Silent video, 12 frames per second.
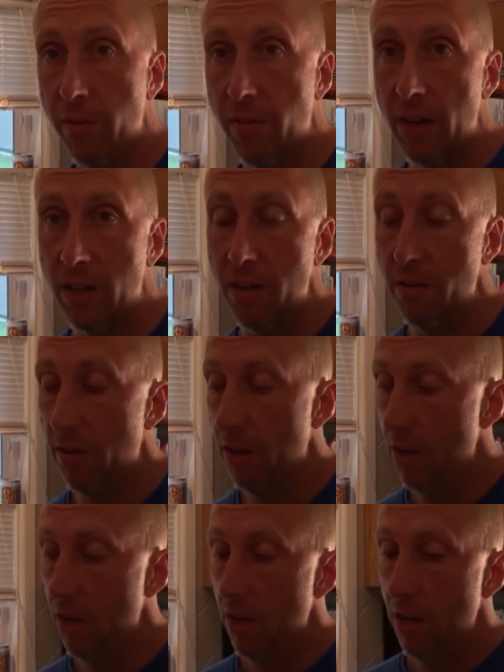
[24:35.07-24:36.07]
and effective.
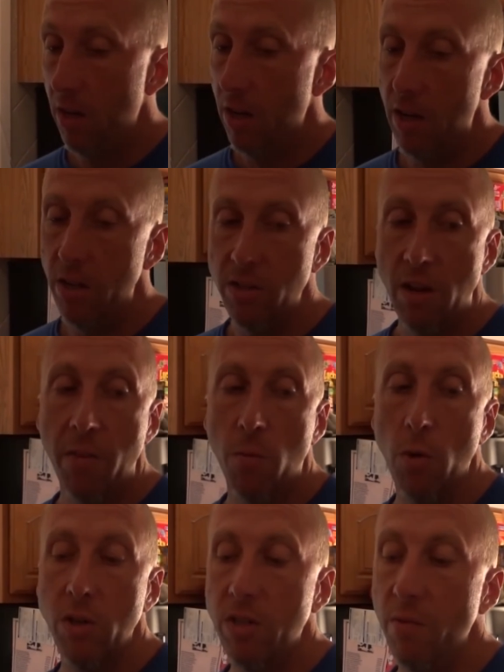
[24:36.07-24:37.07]
It's
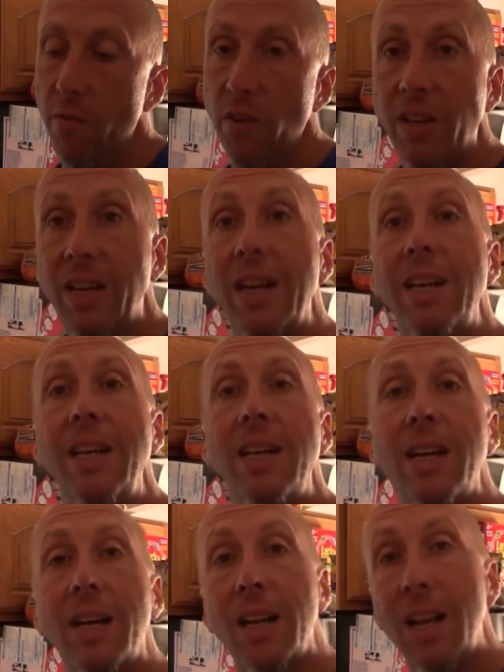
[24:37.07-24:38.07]
nothing worse than
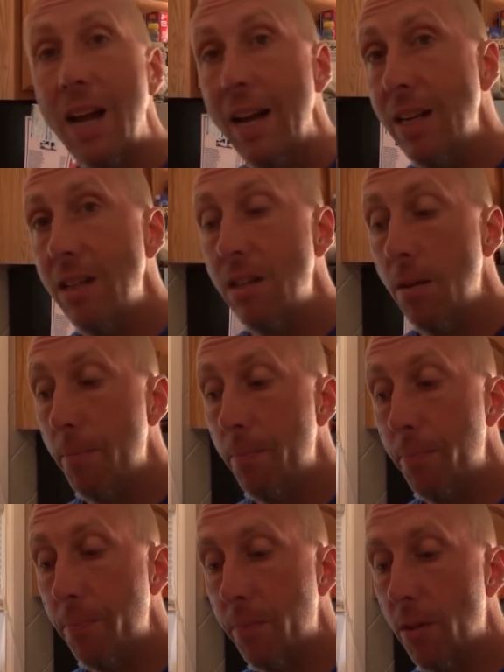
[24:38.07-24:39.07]
forgetting a client,
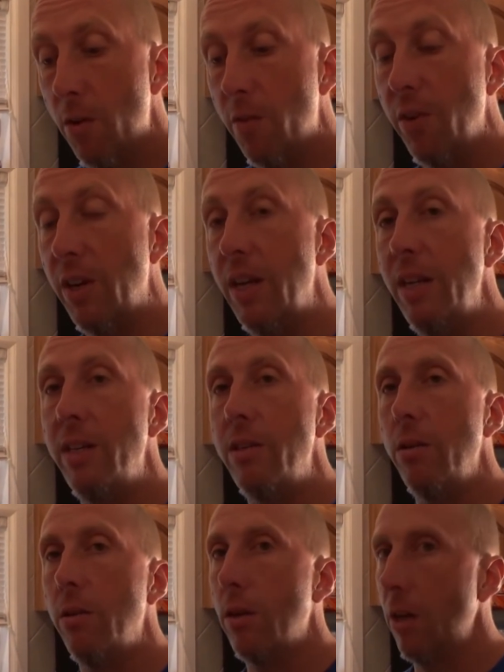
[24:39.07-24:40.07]
forgetting
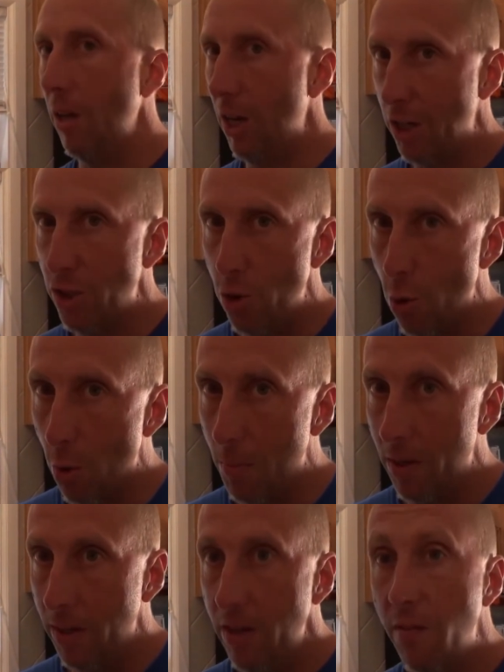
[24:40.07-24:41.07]
to collect your
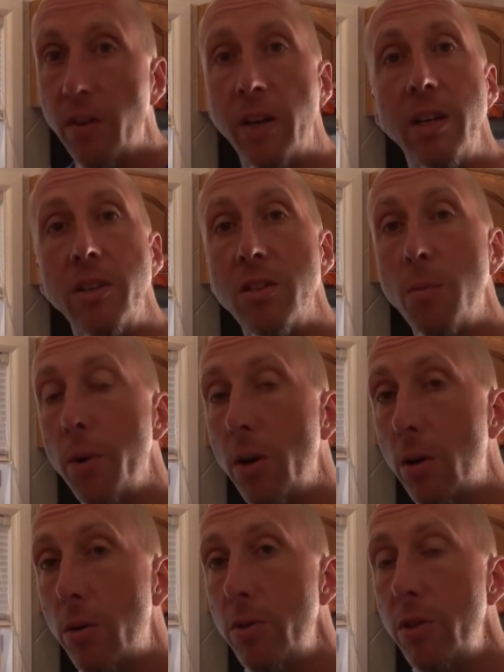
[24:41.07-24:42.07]
money, forgetting someone
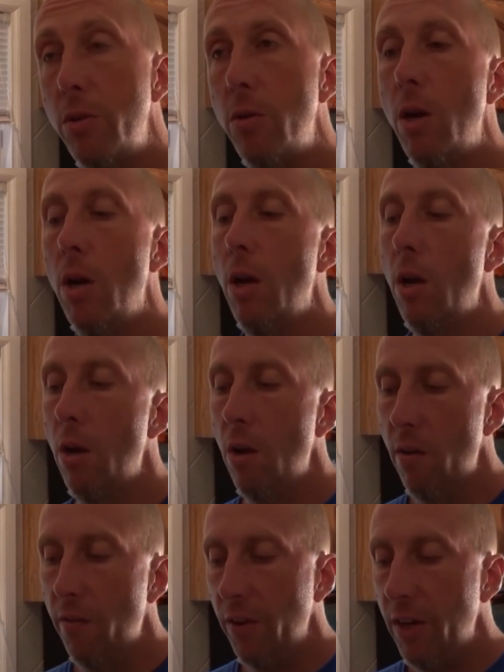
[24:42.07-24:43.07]
owes you,
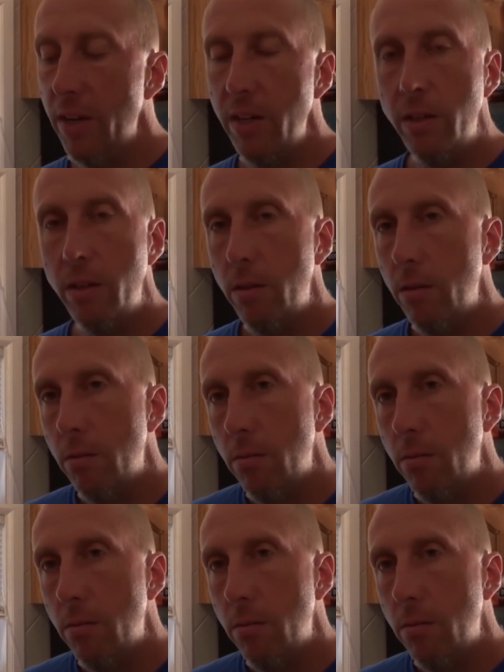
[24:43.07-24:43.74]
forgetting